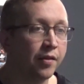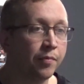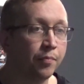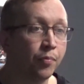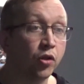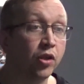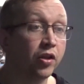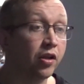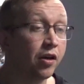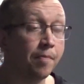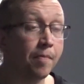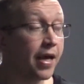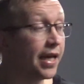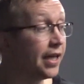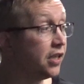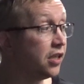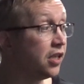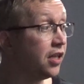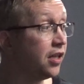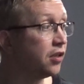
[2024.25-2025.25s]
Huge. But they're
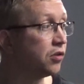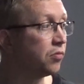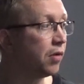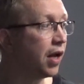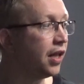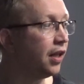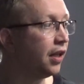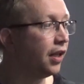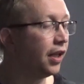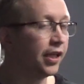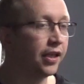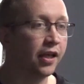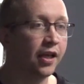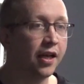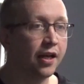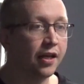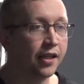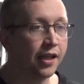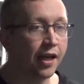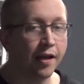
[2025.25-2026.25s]
amazing as well. Like,
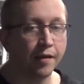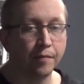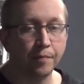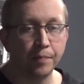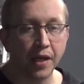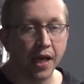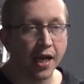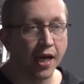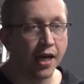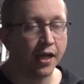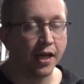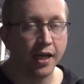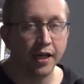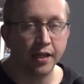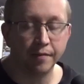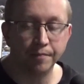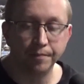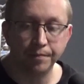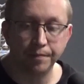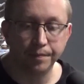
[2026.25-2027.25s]
that
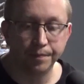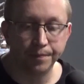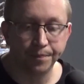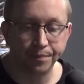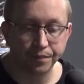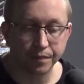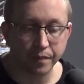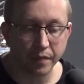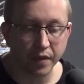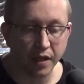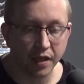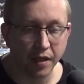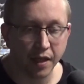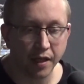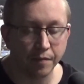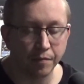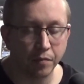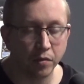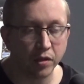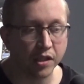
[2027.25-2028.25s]
behind...
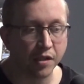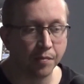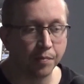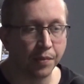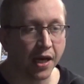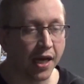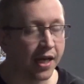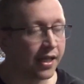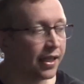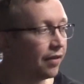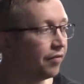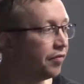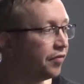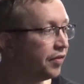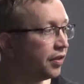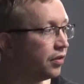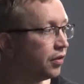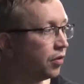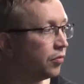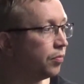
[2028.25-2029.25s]
what is it, behind
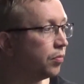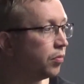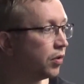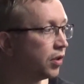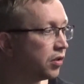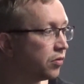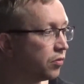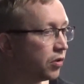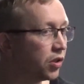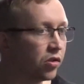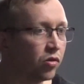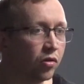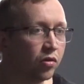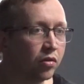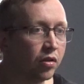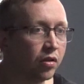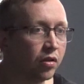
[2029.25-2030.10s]
Anfield? No, what's it called?